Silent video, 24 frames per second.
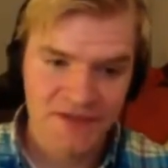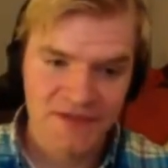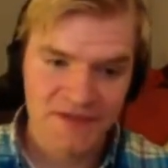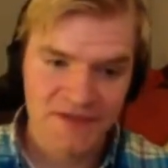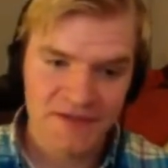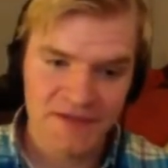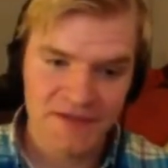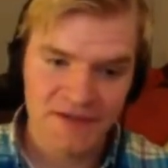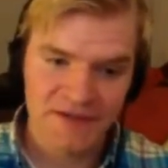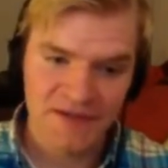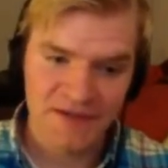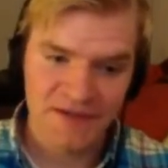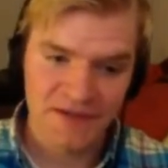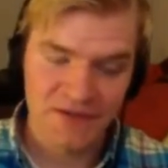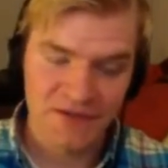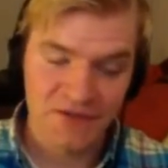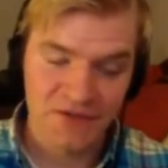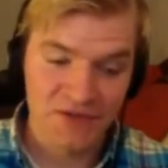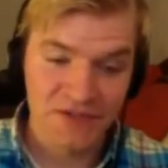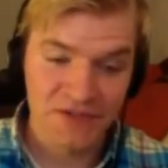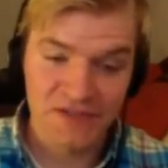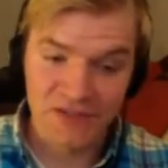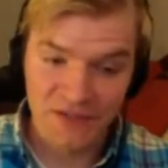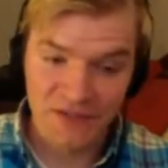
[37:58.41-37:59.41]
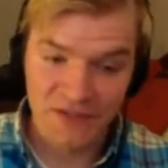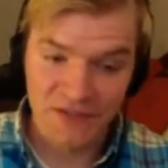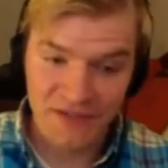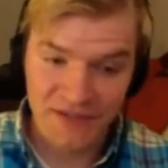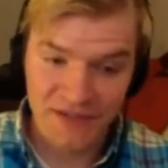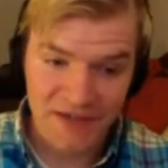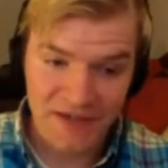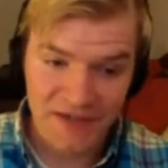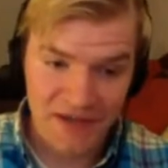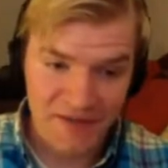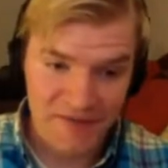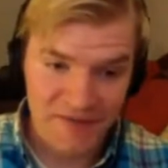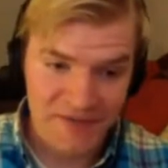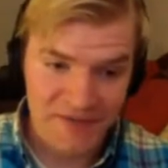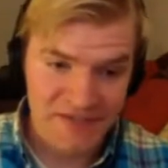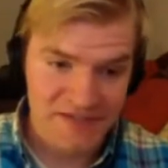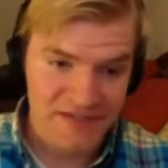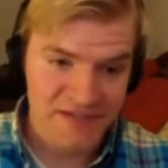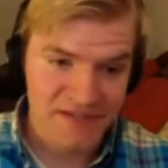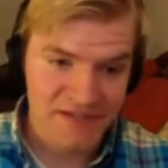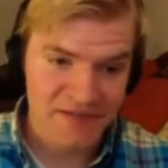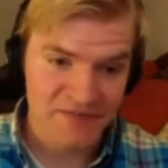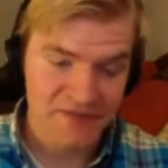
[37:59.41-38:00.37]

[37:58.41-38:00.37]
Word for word: Uh, you can delete comments on a